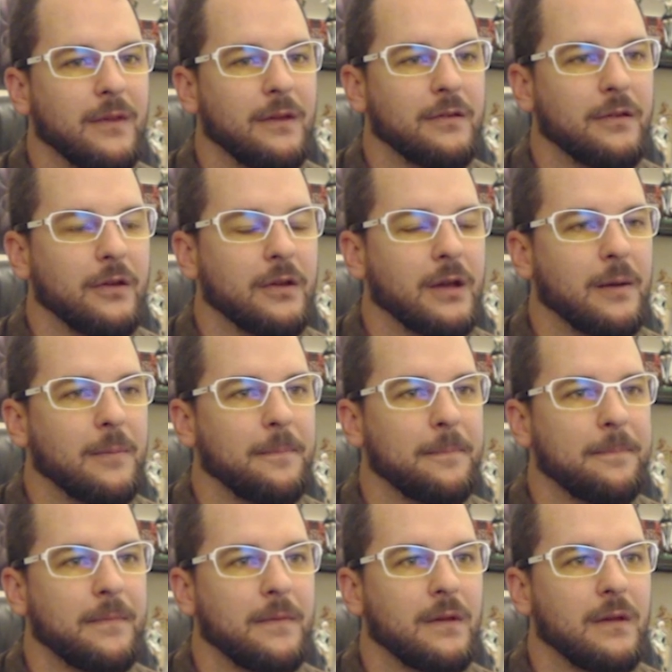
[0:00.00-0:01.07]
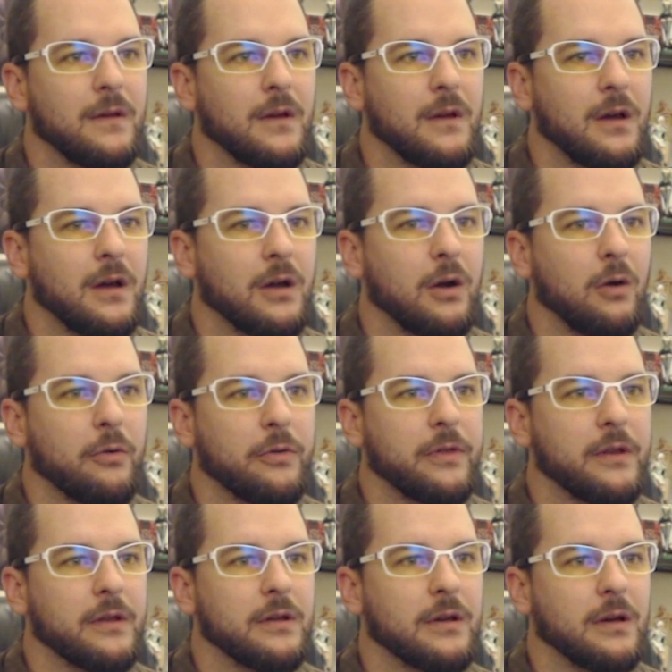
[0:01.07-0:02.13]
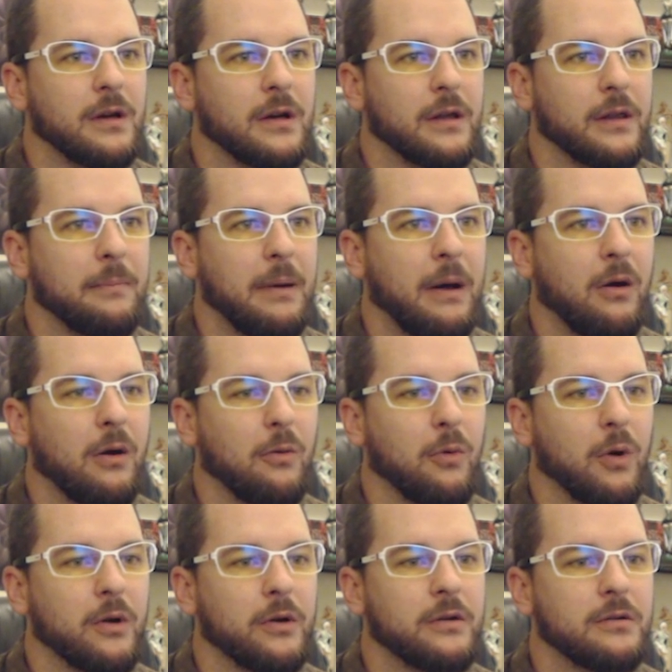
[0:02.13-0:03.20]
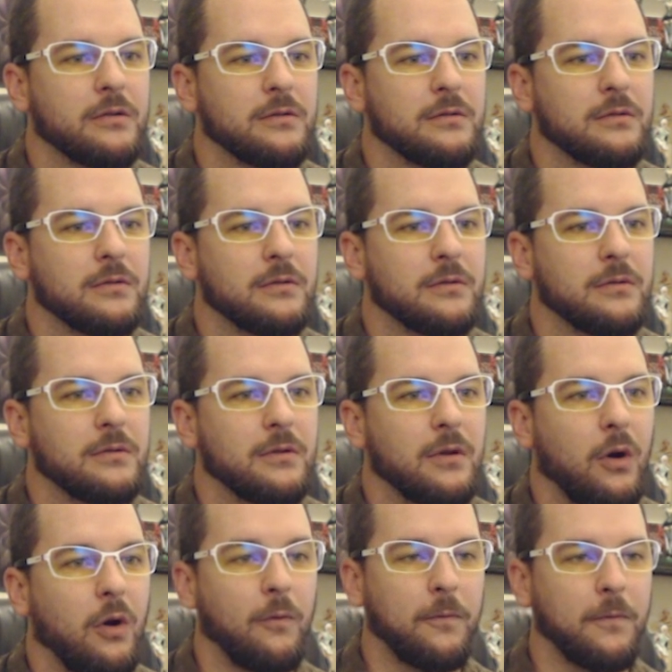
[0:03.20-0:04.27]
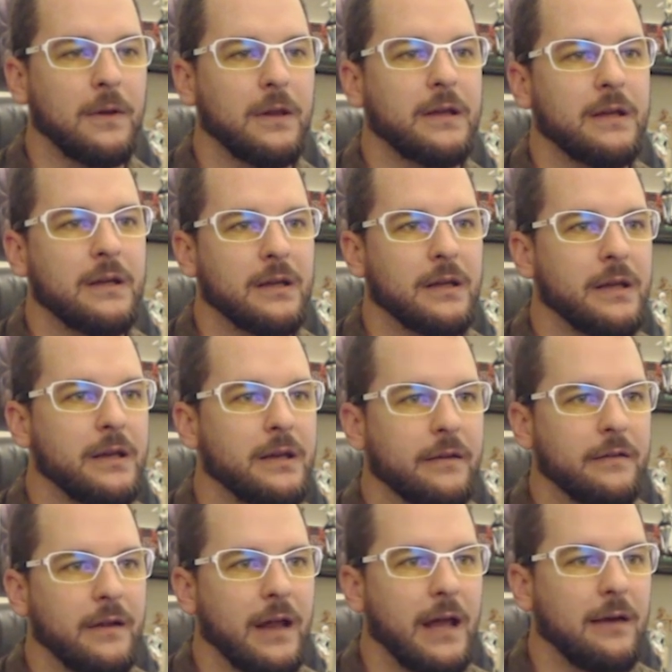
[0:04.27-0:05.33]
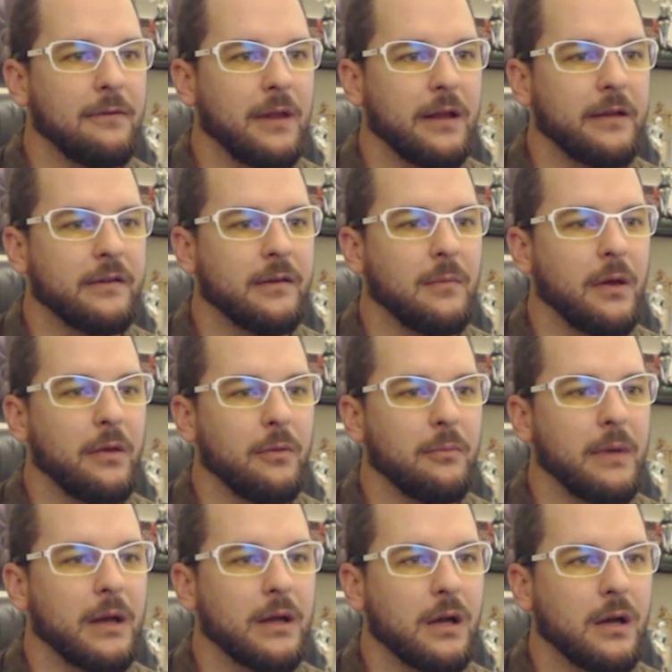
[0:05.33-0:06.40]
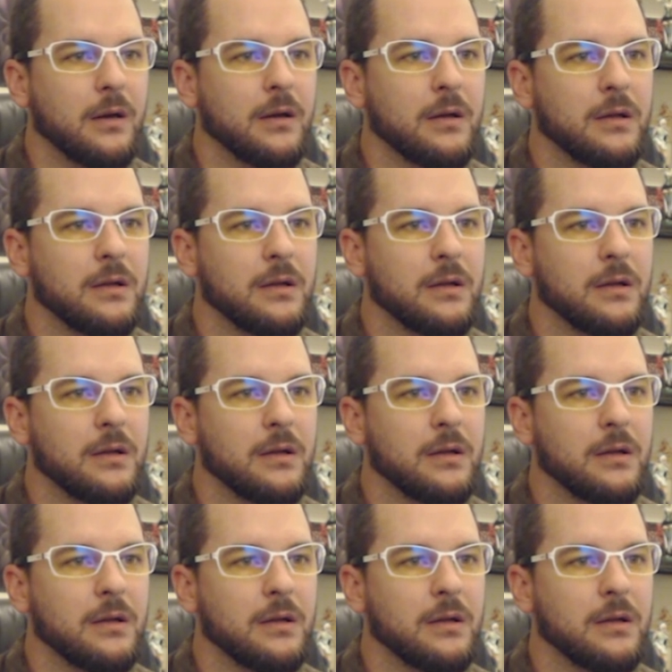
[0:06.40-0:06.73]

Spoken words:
So yeah, I'll go with the power word. Hopefully he doesn't have like some other mega